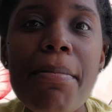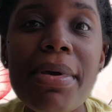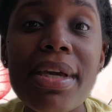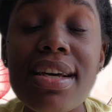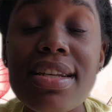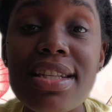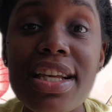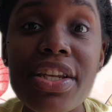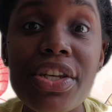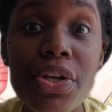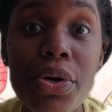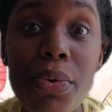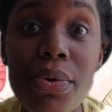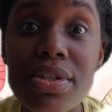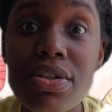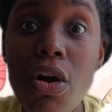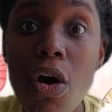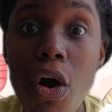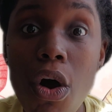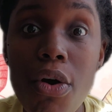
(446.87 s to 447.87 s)
because I know
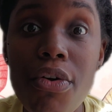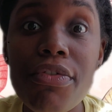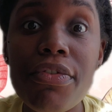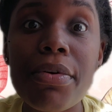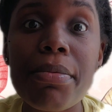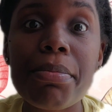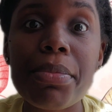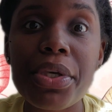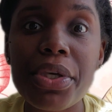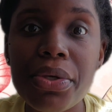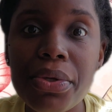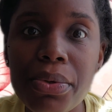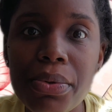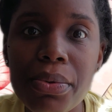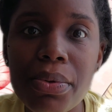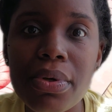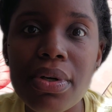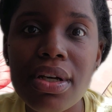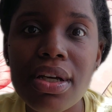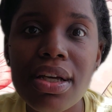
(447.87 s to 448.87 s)
it's all from
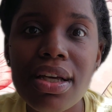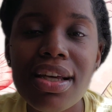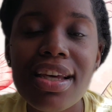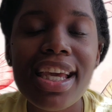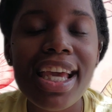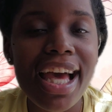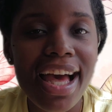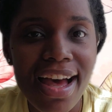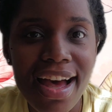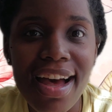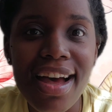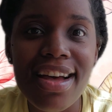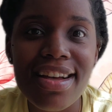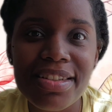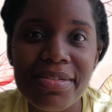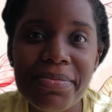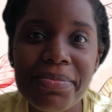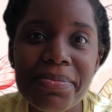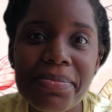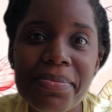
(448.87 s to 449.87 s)
you. Yeah.
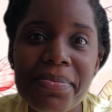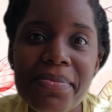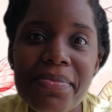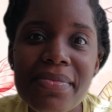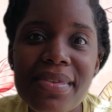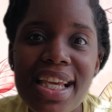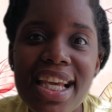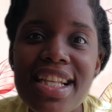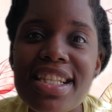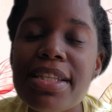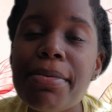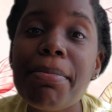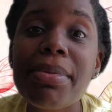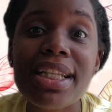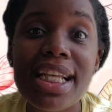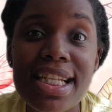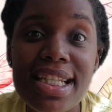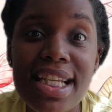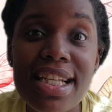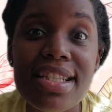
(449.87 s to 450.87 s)
It's a
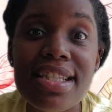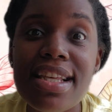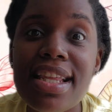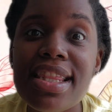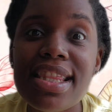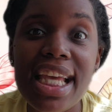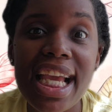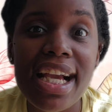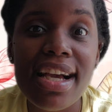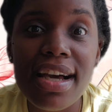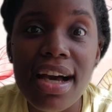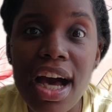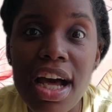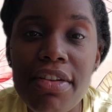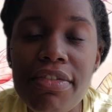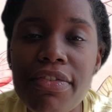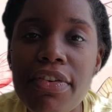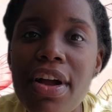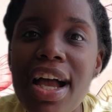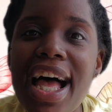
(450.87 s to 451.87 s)
blessing to thank
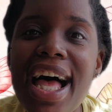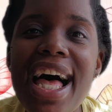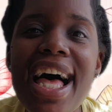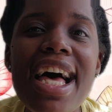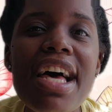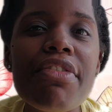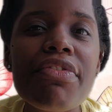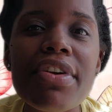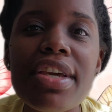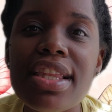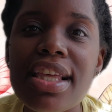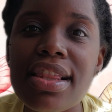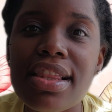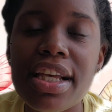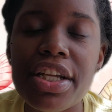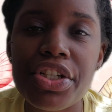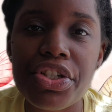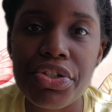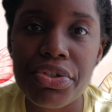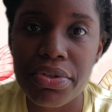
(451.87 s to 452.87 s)
God for everything
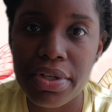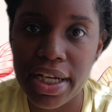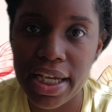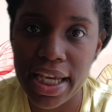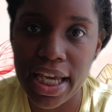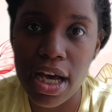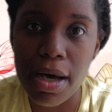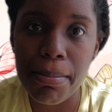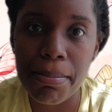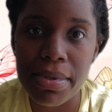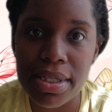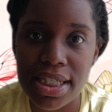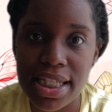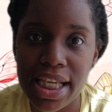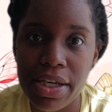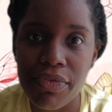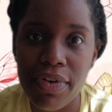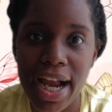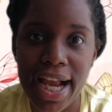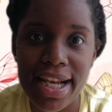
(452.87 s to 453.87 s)
that you're
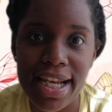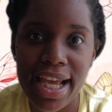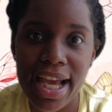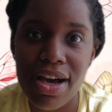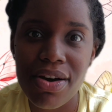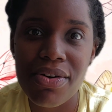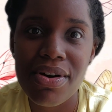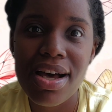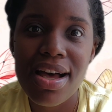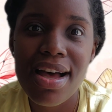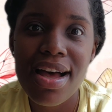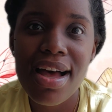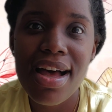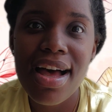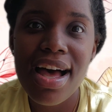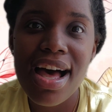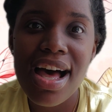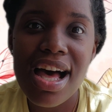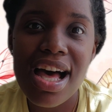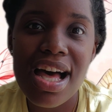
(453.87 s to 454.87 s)
encompassing right now.
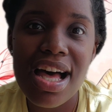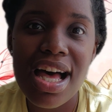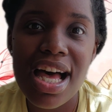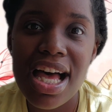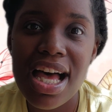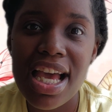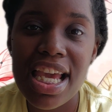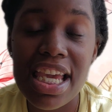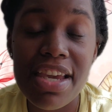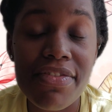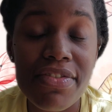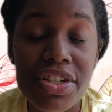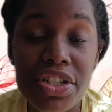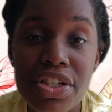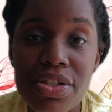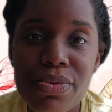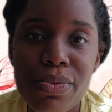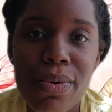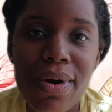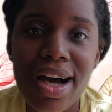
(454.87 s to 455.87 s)
Even
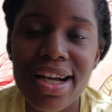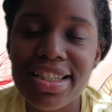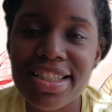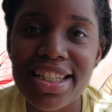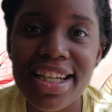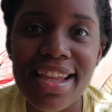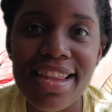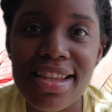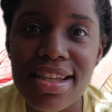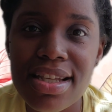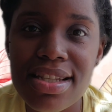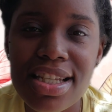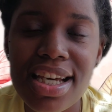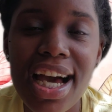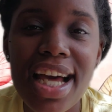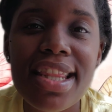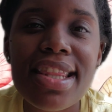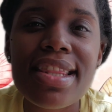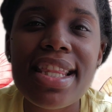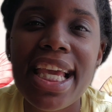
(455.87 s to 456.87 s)
just watching this,
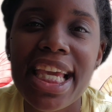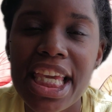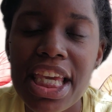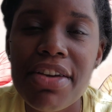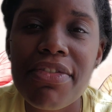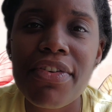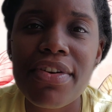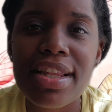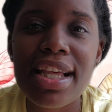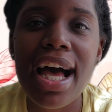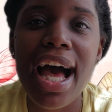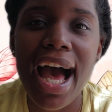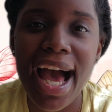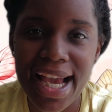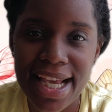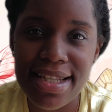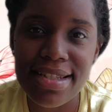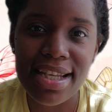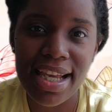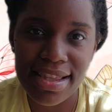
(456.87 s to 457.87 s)
God, thank you for the
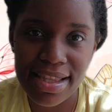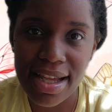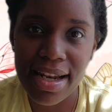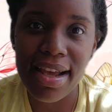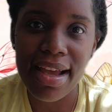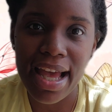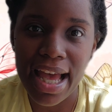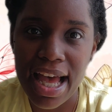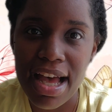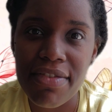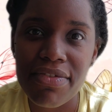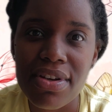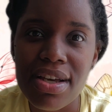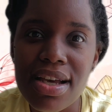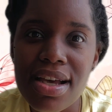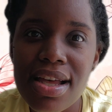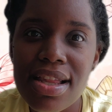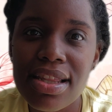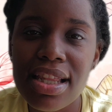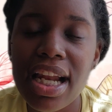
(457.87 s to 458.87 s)
eyesight that I have,
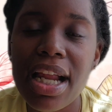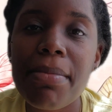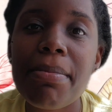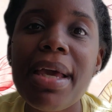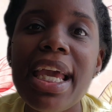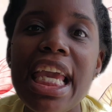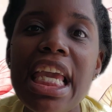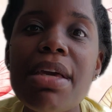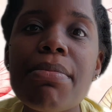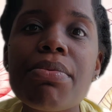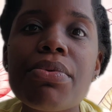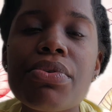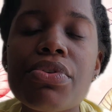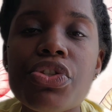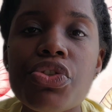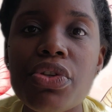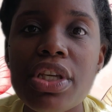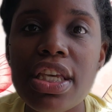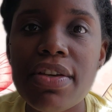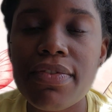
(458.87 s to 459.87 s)
that I'm able
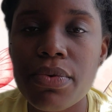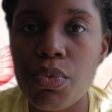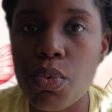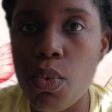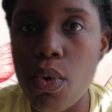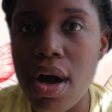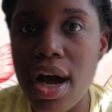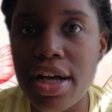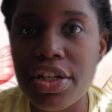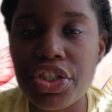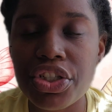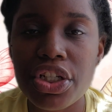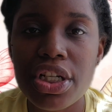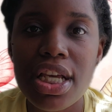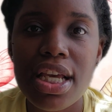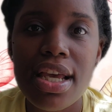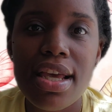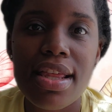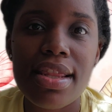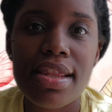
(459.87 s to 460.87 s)
to even watch
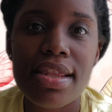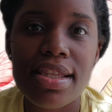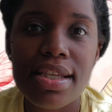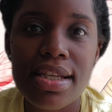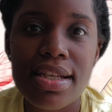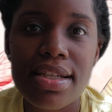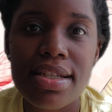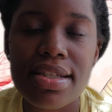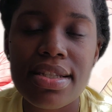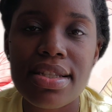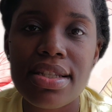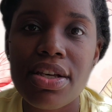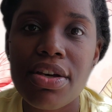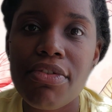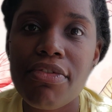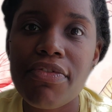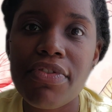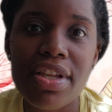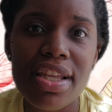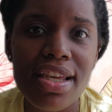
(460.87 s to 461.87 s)
this
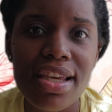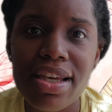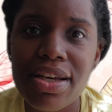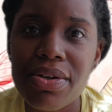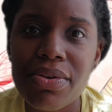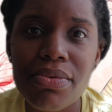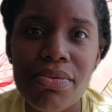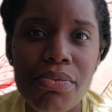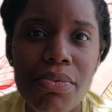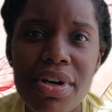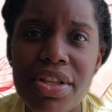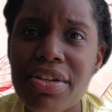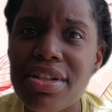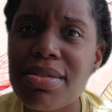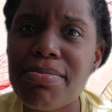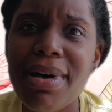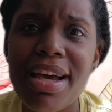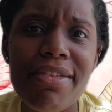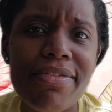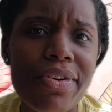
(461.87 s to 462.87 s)
video, whether
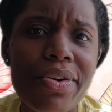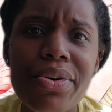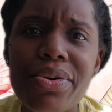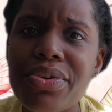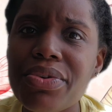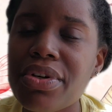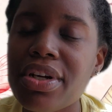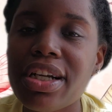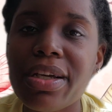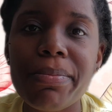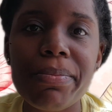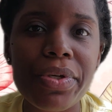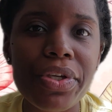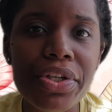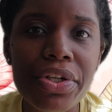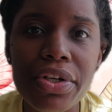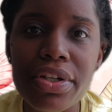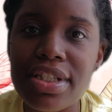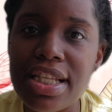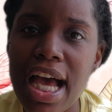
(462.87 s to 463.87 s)
it's by phone or a
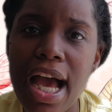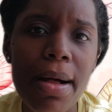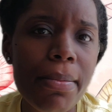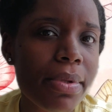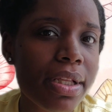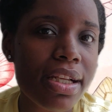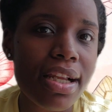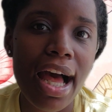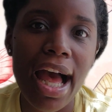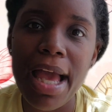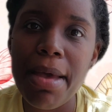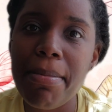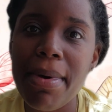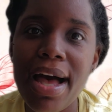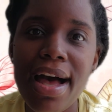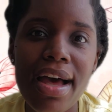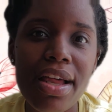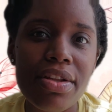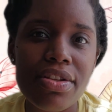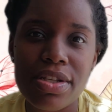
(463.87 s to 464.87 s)
computer, a tablet,
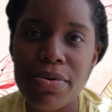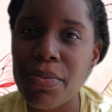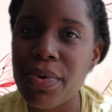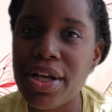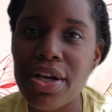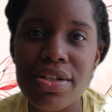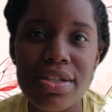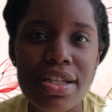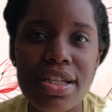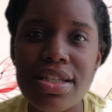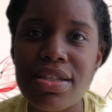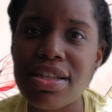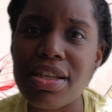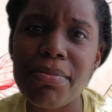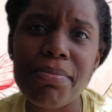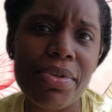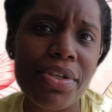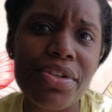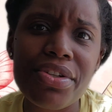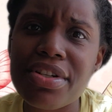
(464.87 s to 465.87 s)
iPad, someone else's
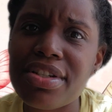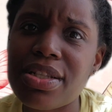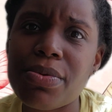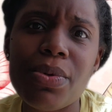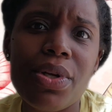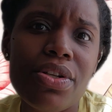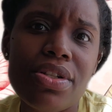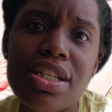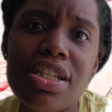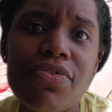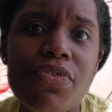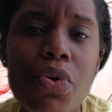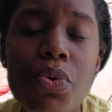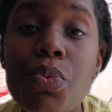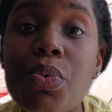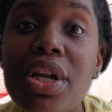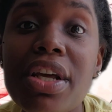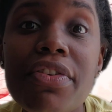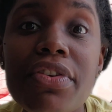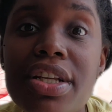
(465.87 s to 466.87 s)
computer, someone else's
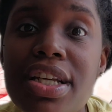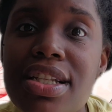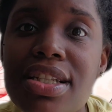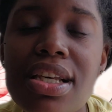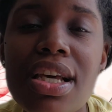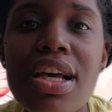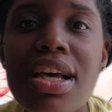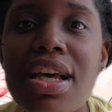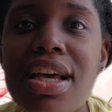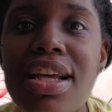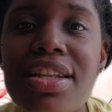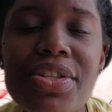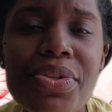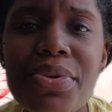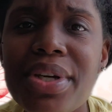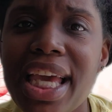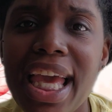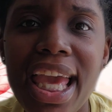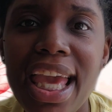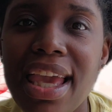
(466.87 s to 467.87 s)
phone, whatever it is, it's
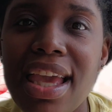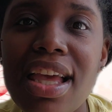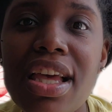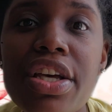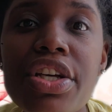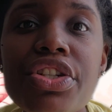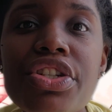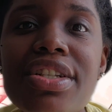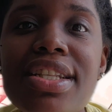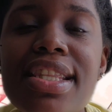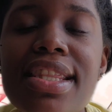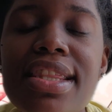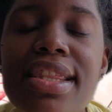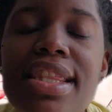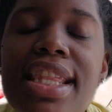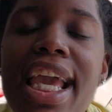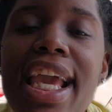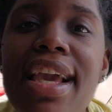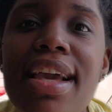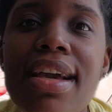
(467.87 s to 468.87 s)
okay. Just
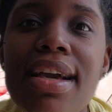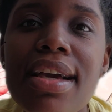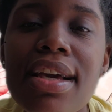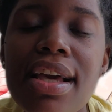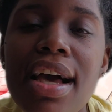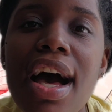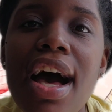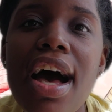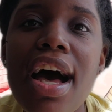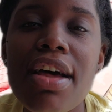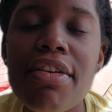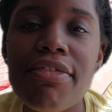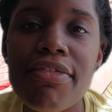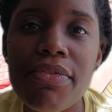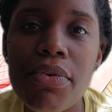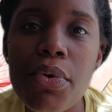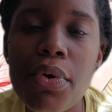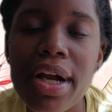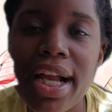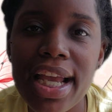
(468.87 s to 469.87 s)
thank God
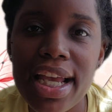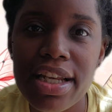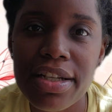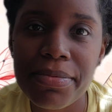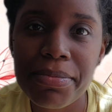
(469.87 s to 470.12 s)
for it.